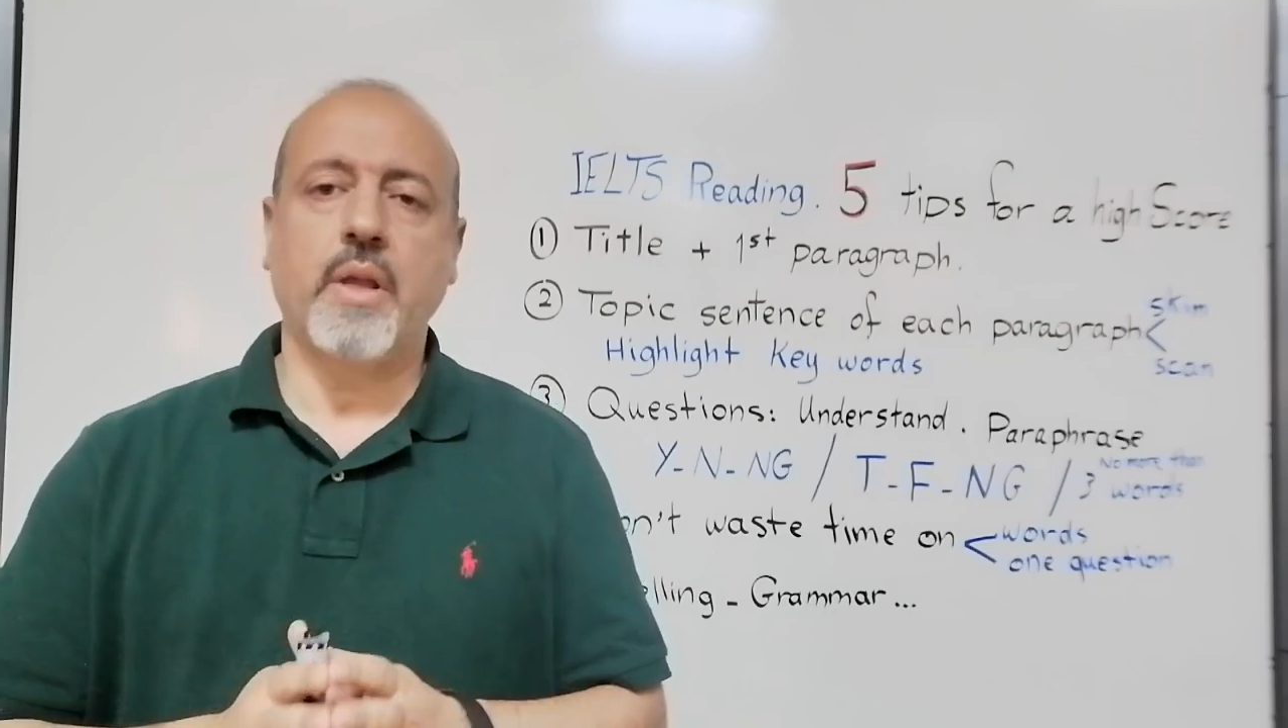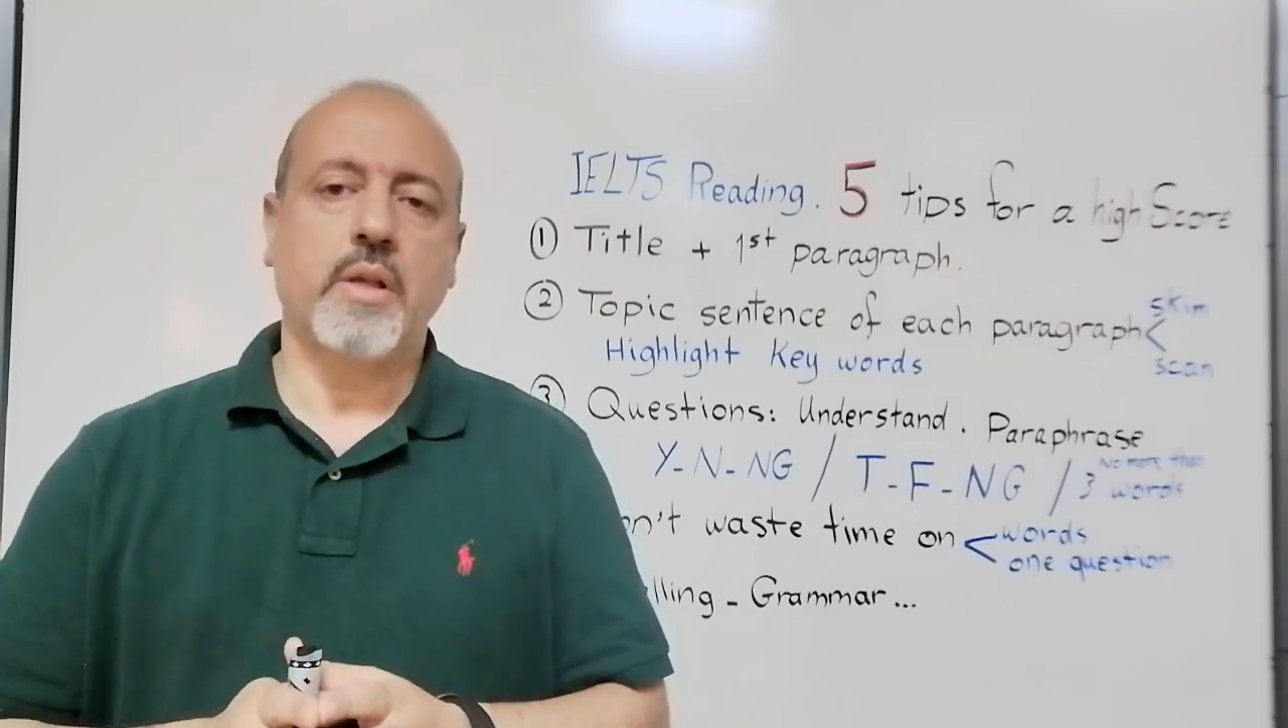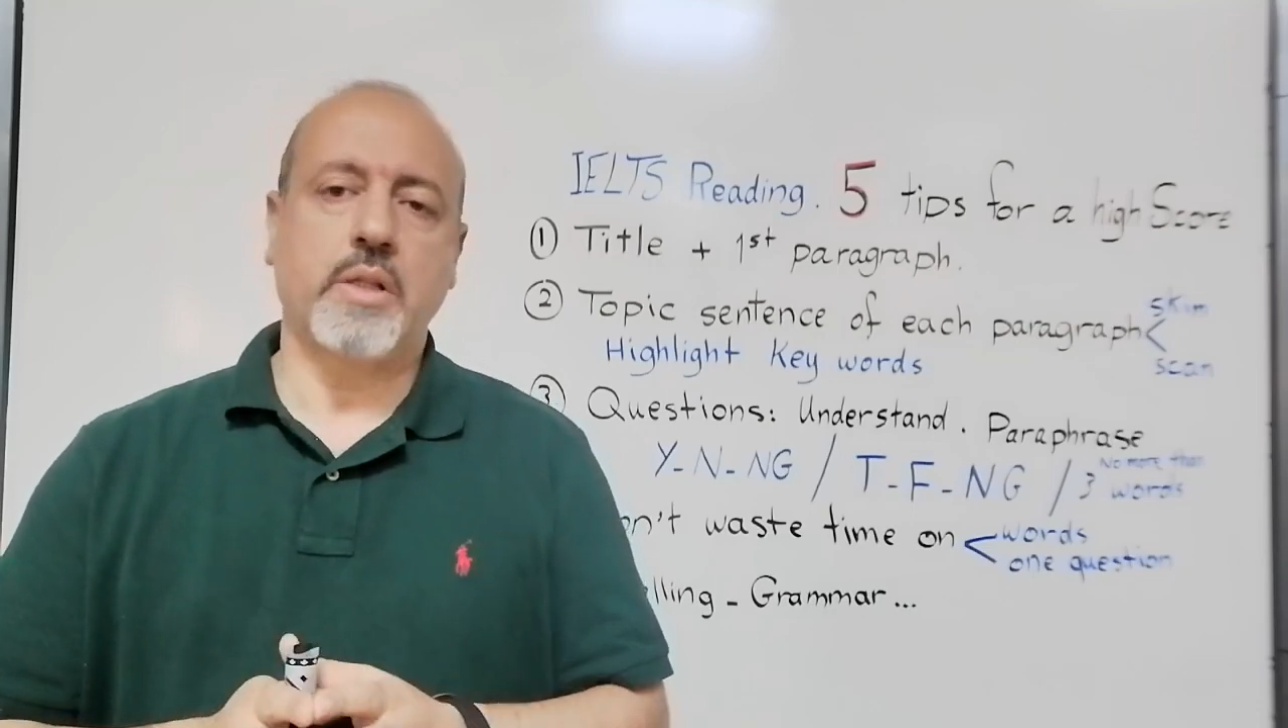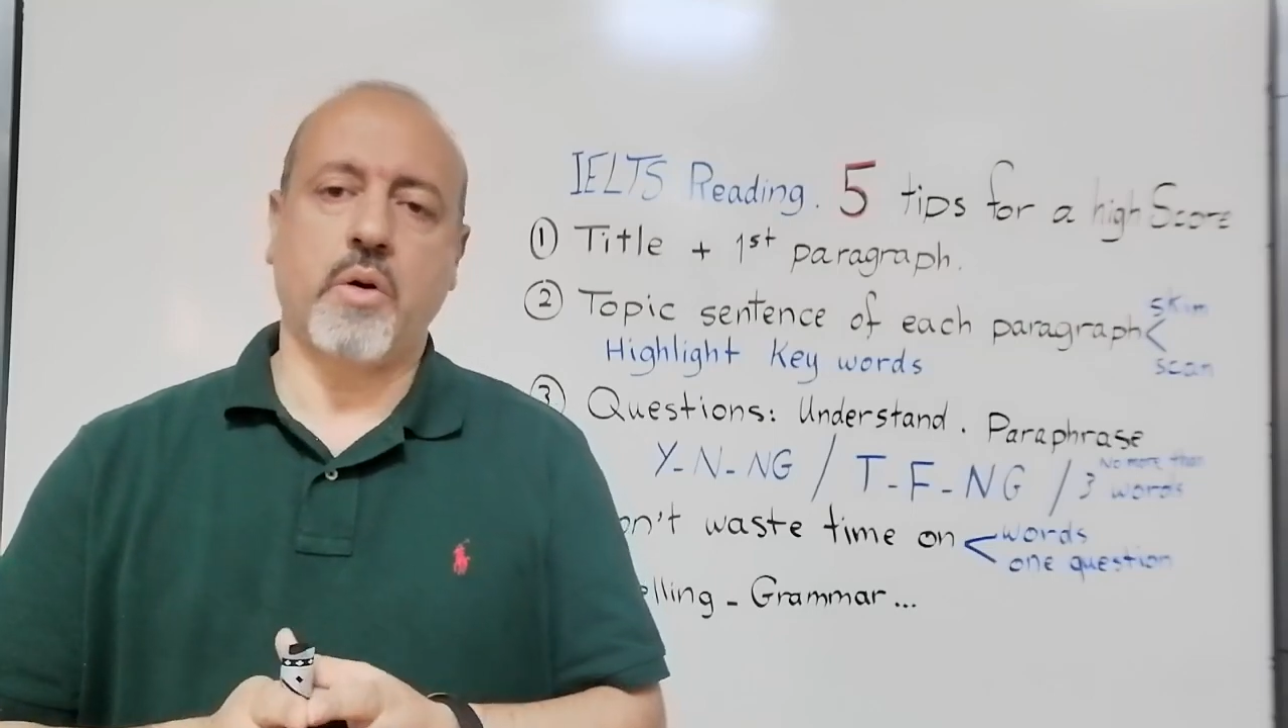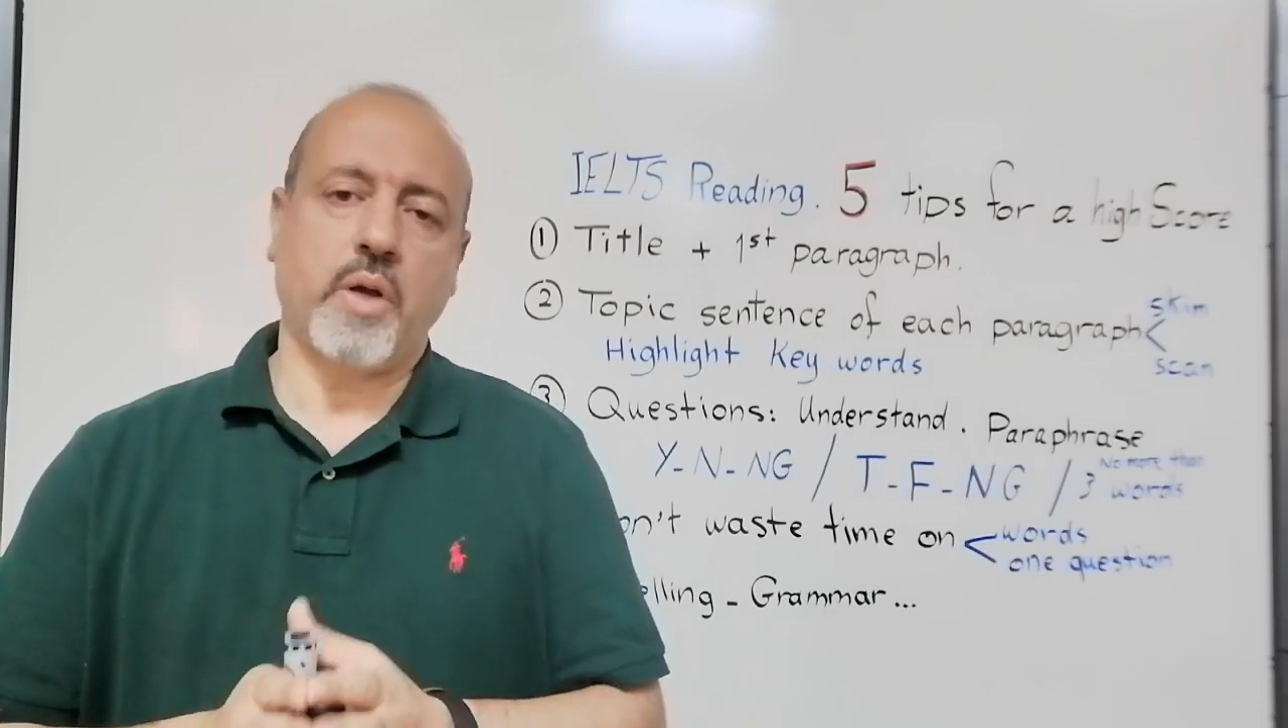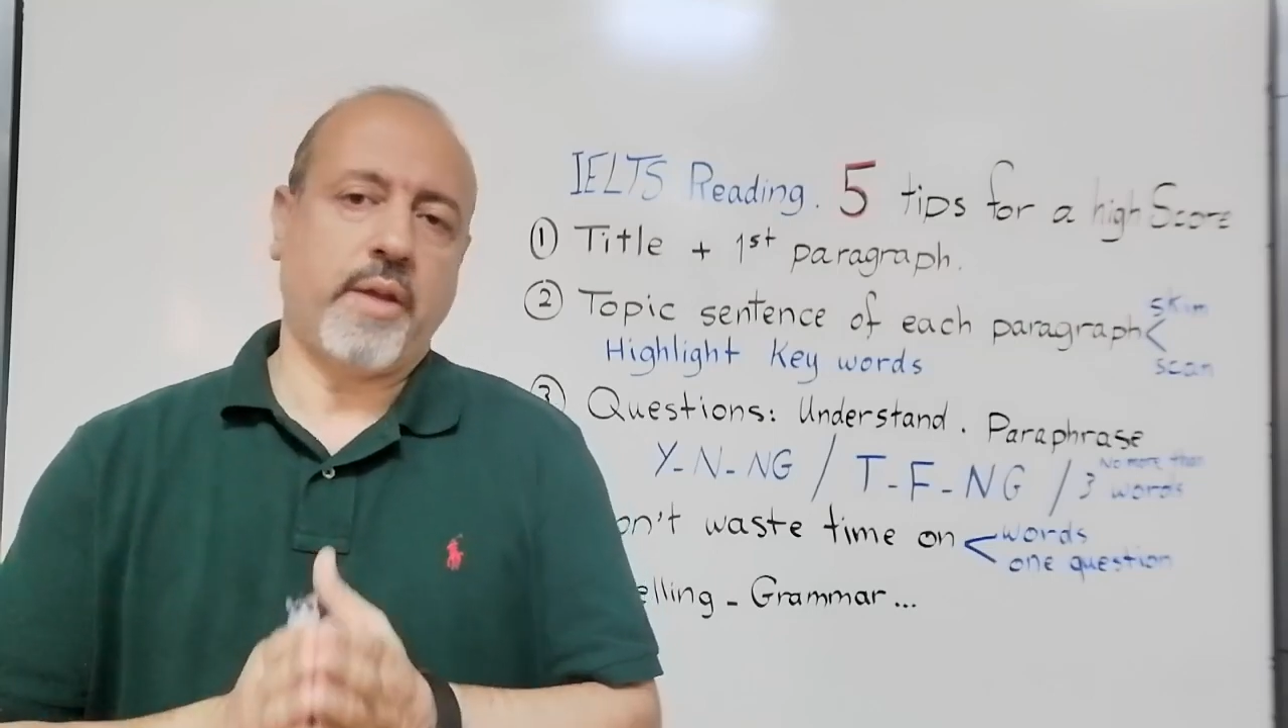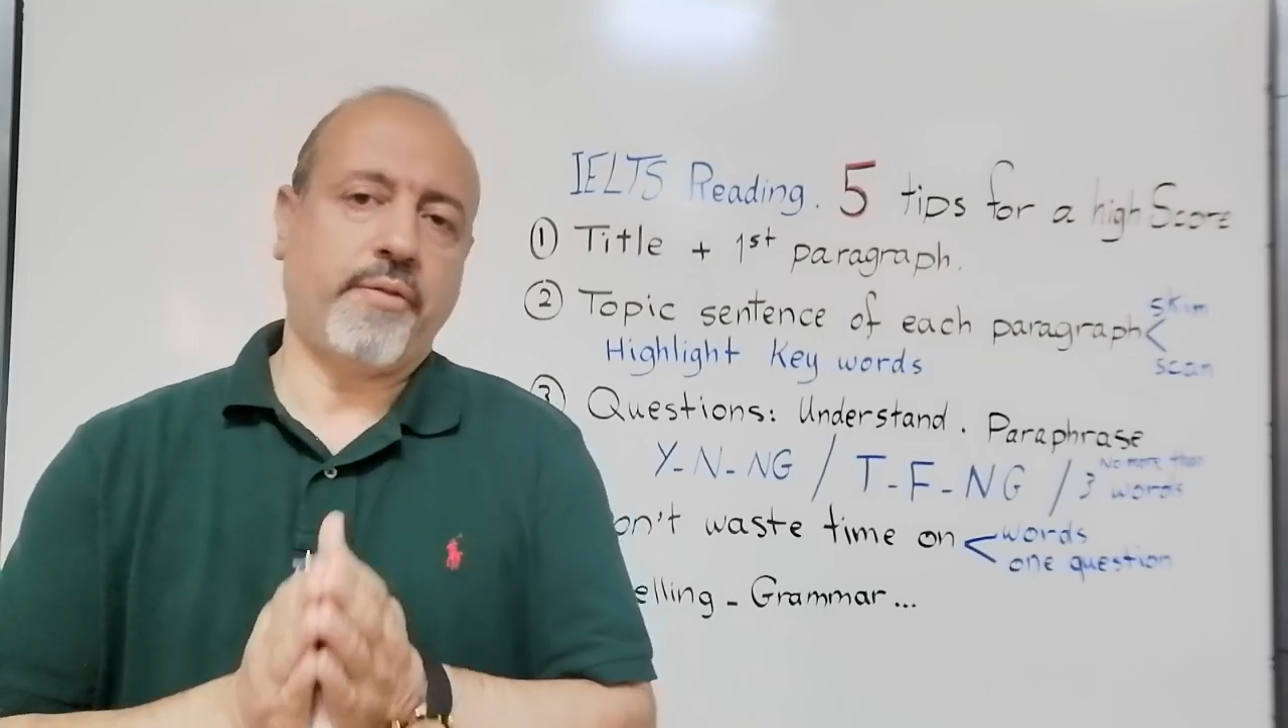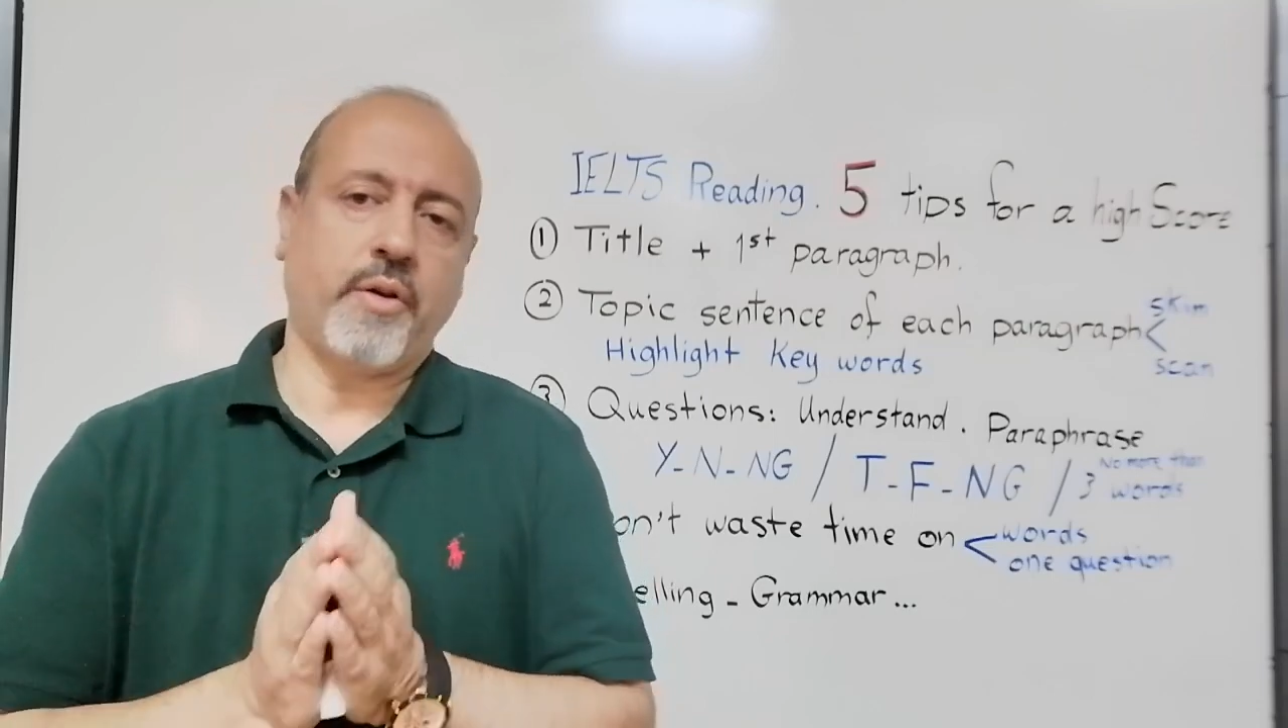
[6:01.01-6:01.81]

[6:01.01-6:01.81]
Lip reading: So if